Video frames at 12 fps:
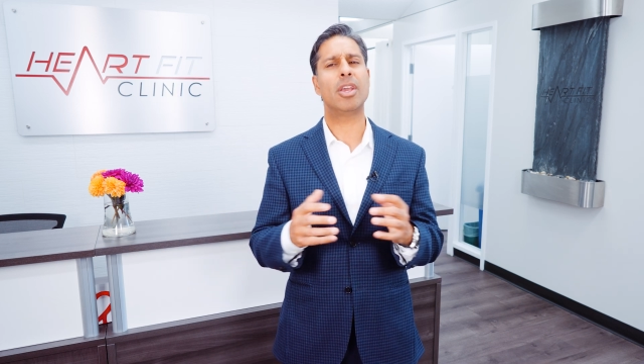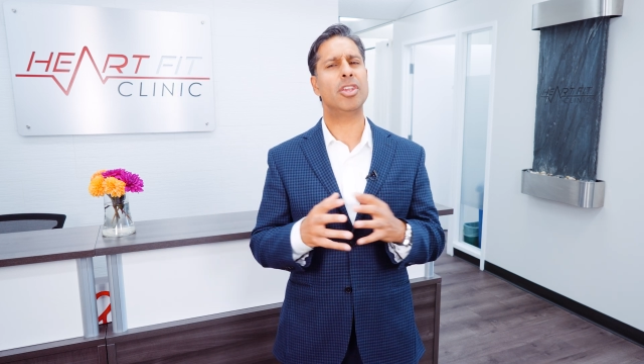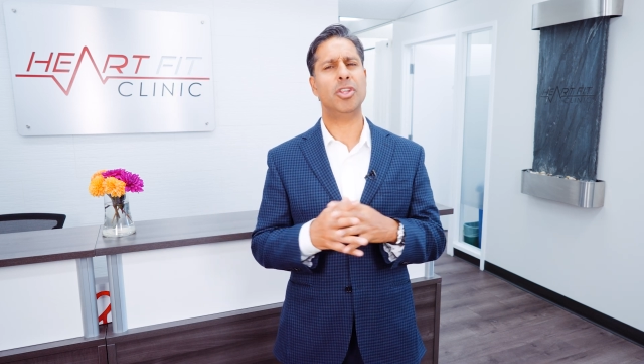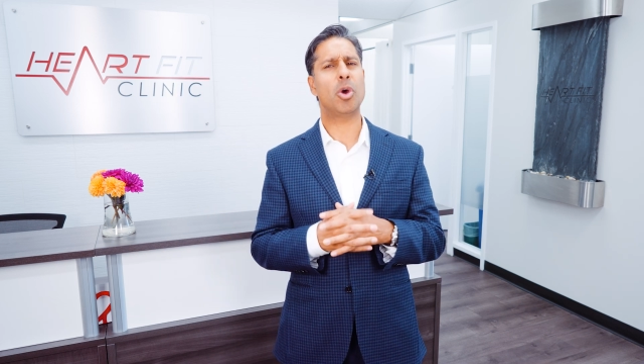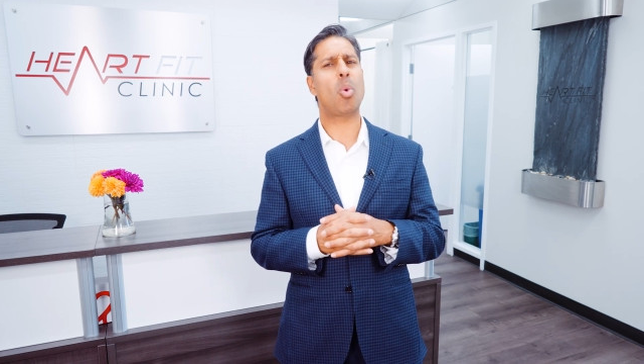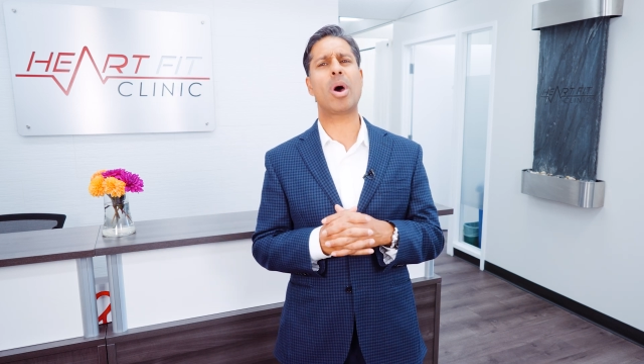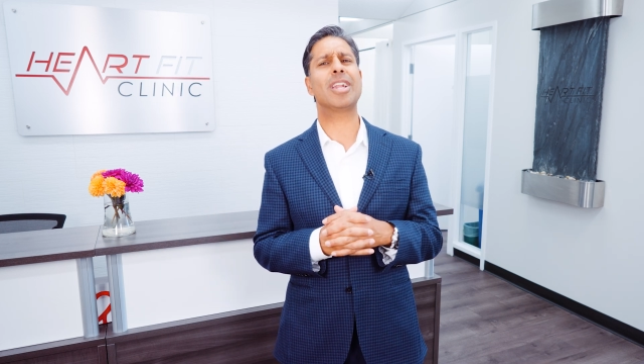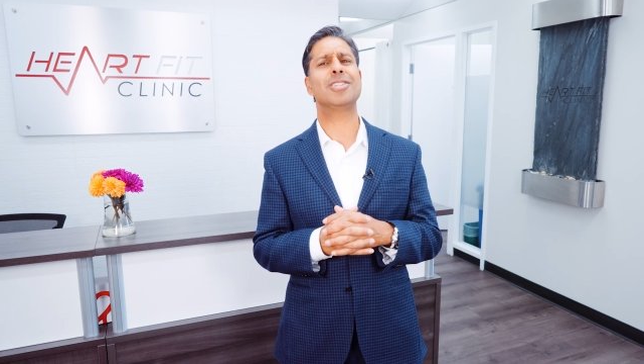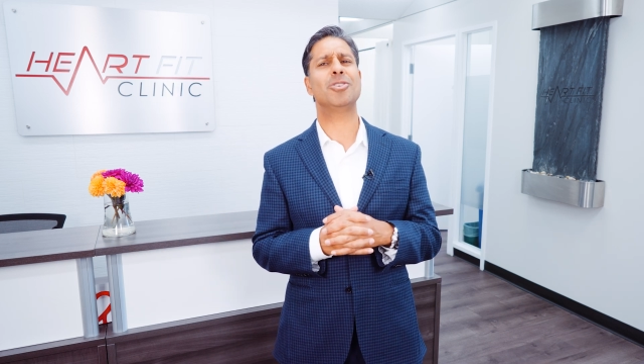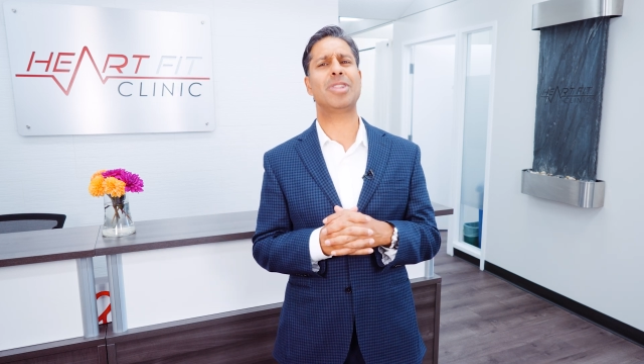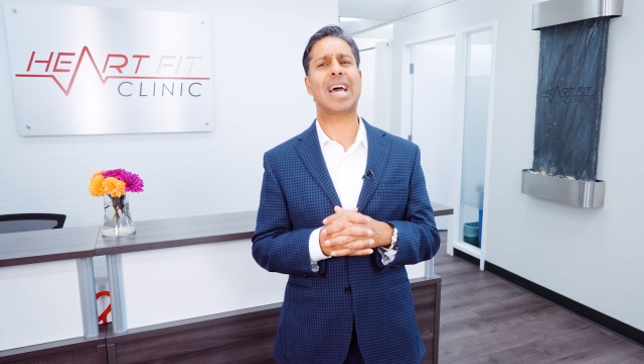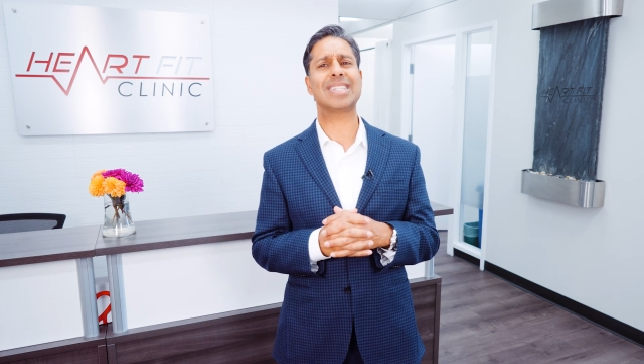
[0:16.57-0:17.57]
You don't want to
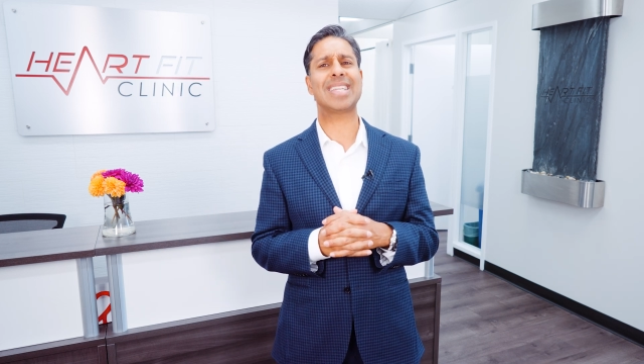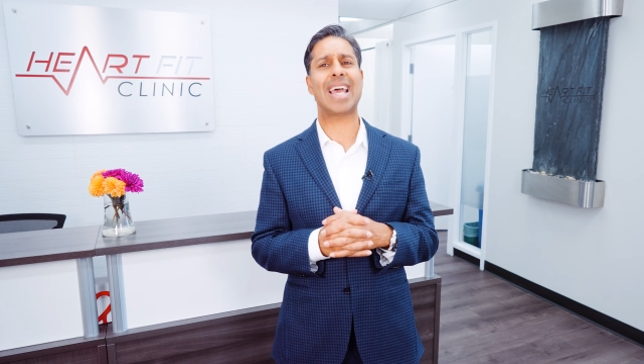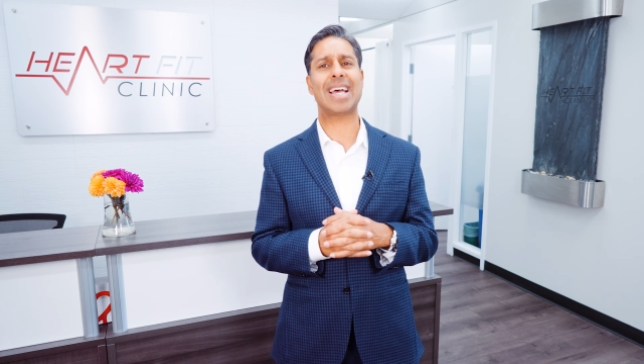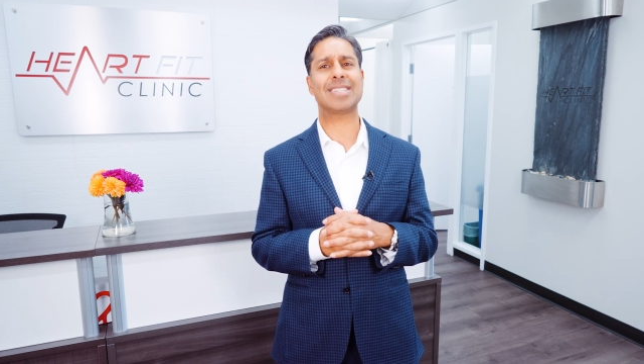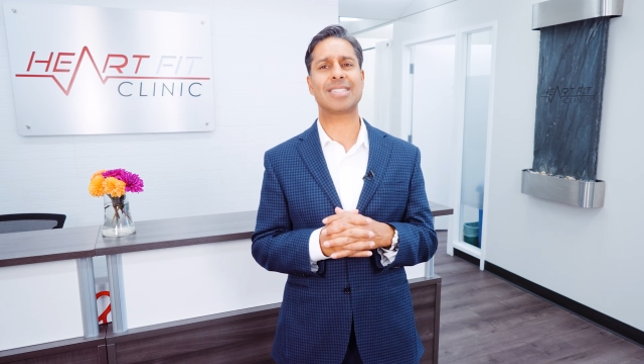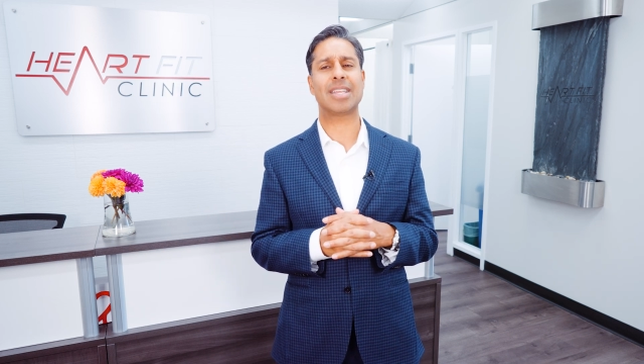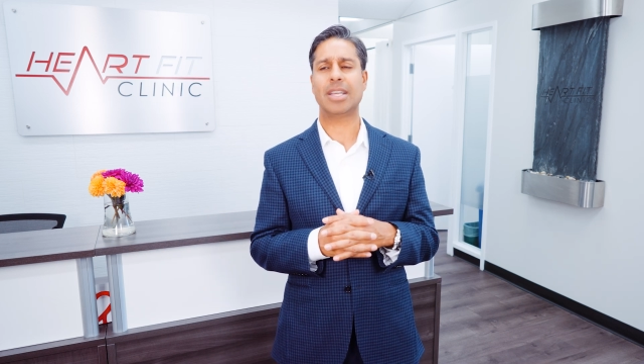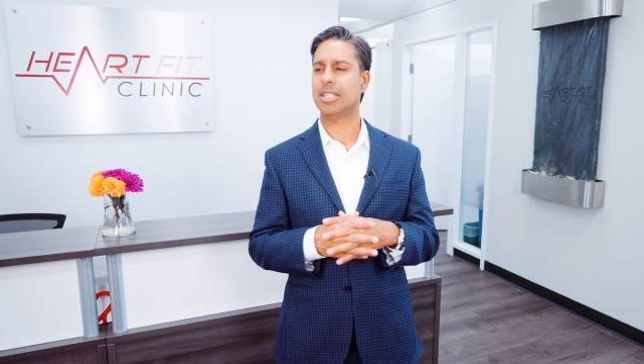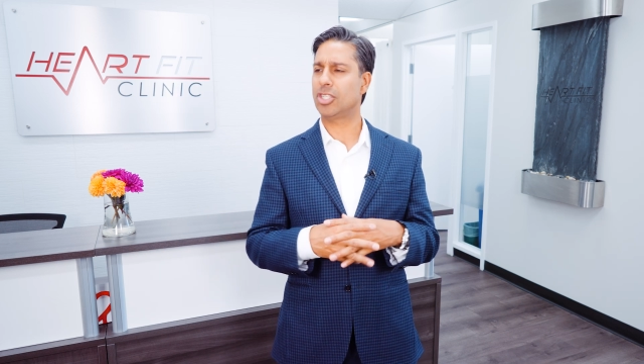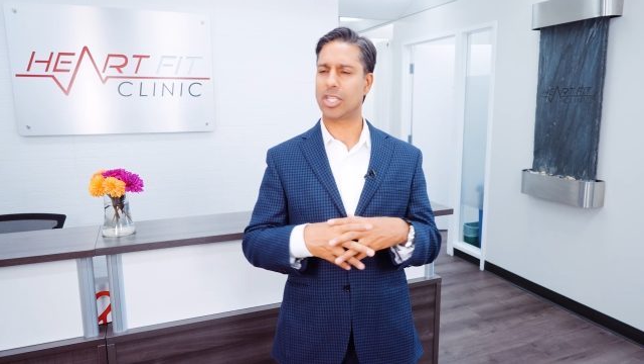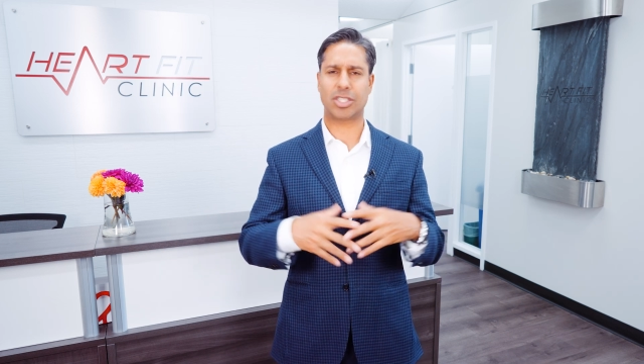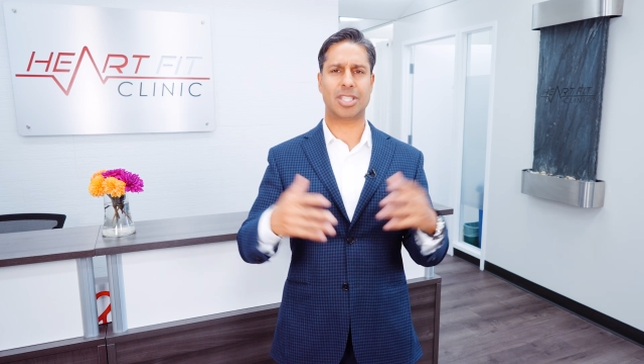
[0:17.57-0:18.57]
do that test
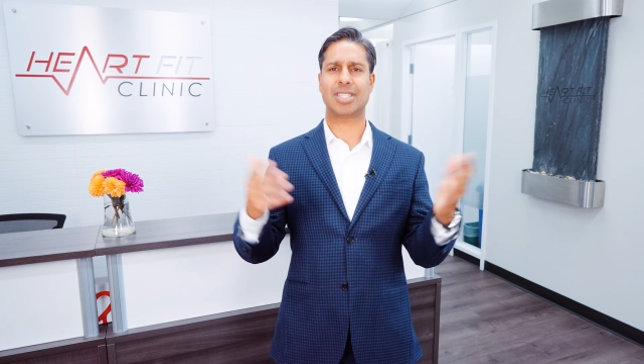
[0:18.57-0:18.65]
just